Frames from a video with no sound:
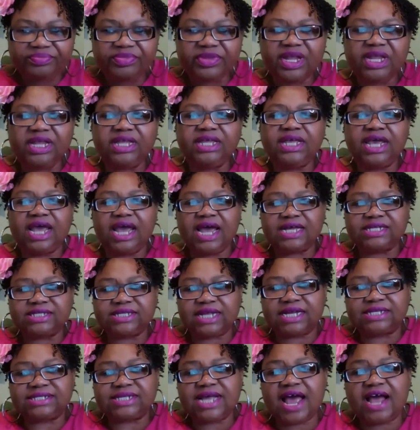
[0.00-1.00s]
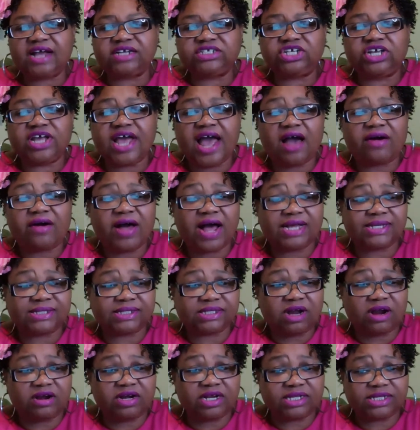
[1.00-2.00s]
Yes, that's actually how I
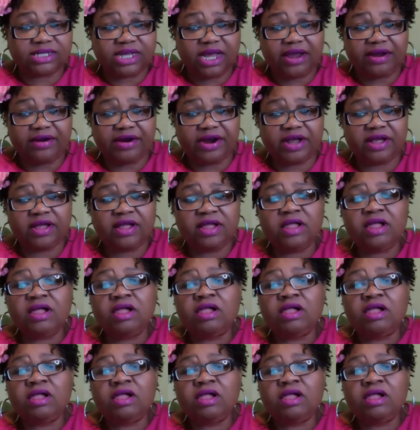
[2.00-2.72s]
started Tara.